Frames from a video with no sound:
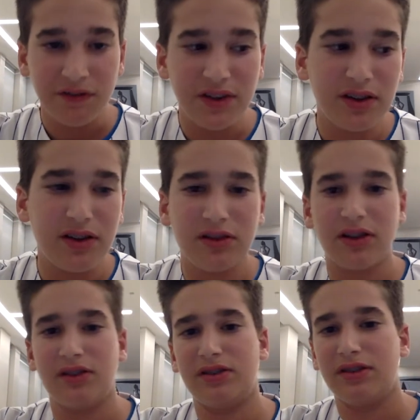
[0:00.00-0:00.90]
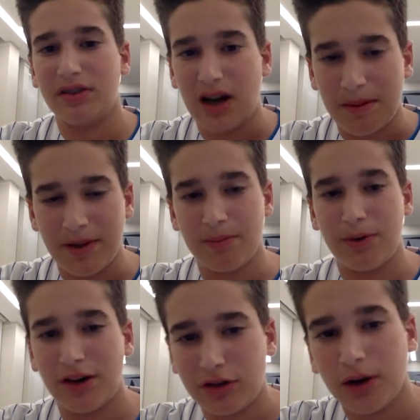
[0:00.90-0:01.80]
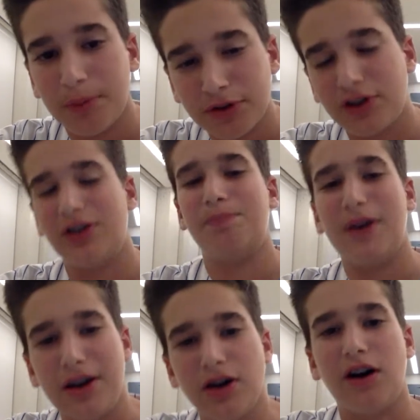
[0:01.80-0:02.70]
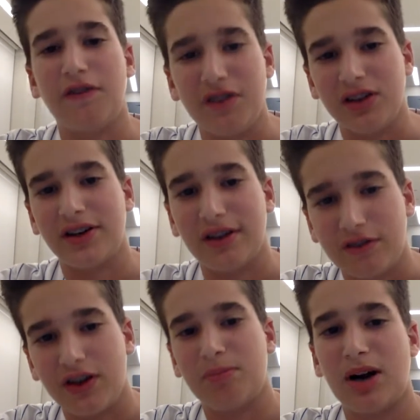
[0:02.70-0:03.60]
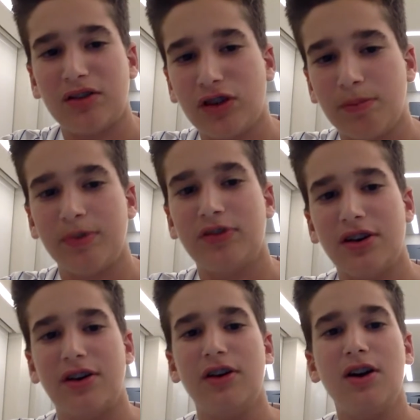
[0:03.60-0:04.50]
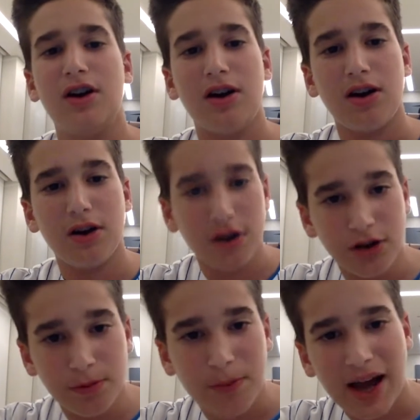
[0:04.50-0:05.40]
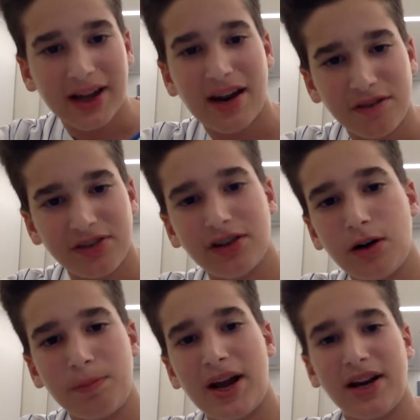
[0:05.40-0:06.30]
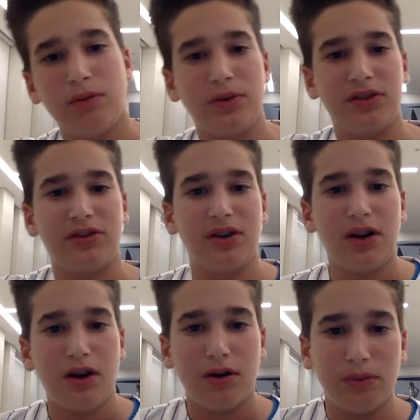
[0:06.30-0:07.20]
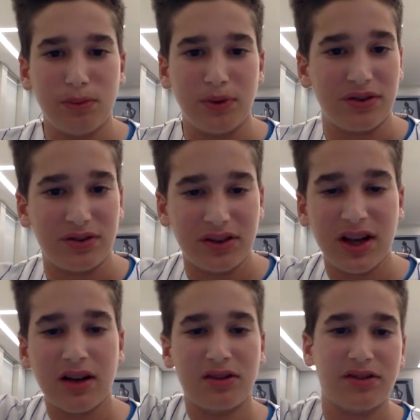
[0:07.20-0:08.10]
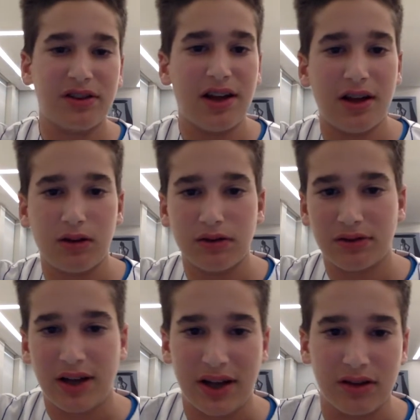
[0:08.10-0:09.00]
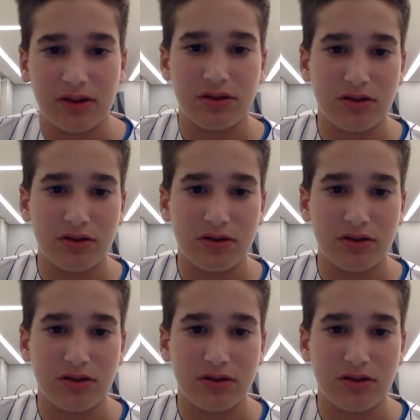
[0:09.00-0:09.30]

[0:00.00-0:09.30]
Phillies. Because, I mean, Bryce Harper is going to pay off Philadelphia. Bryce Harper is going to earn you back every single penny with ticket sales and